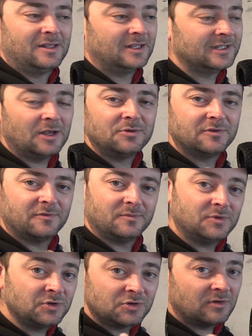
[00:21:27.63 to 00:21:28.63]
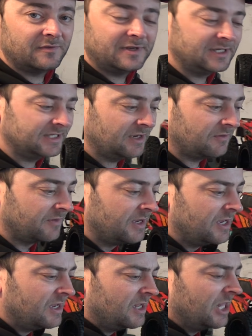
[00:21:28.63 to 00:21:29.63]
There's loads of them. You saw it for yourself.
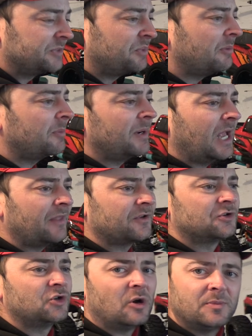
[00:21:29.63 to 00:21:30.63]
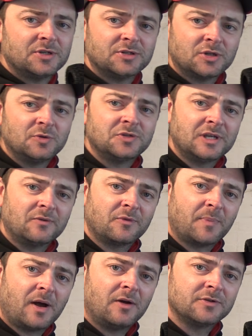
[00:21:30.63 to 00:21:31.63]
There's probably other shops that do sell the
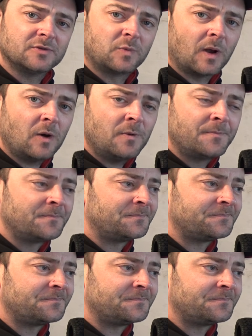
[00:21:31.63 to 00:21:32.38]
parts as well.